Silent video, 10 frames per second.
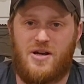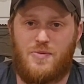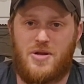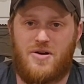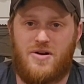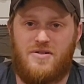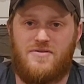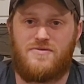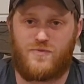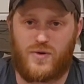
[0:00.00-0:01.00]
LPR
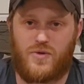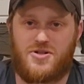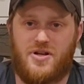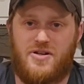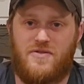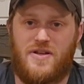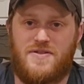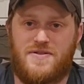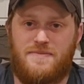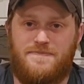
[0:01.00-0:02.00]
from Ridgeline Defense.